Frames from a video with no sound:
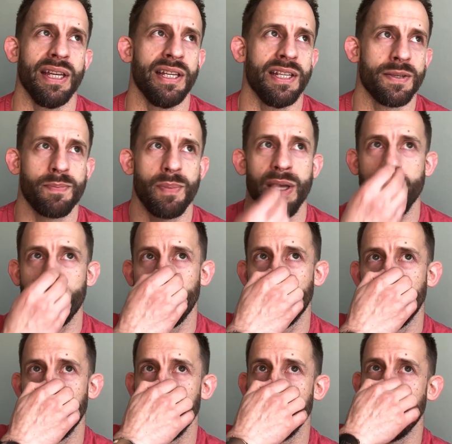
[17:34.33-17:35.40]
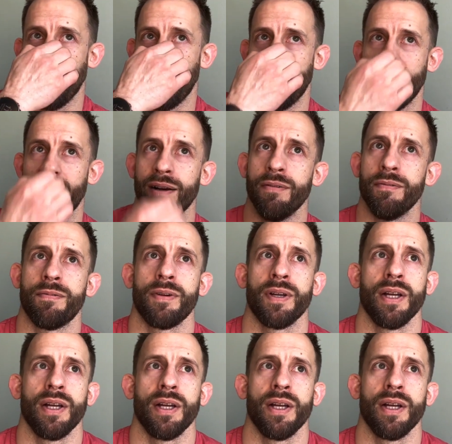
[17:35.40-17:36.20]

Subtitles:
it's people who have,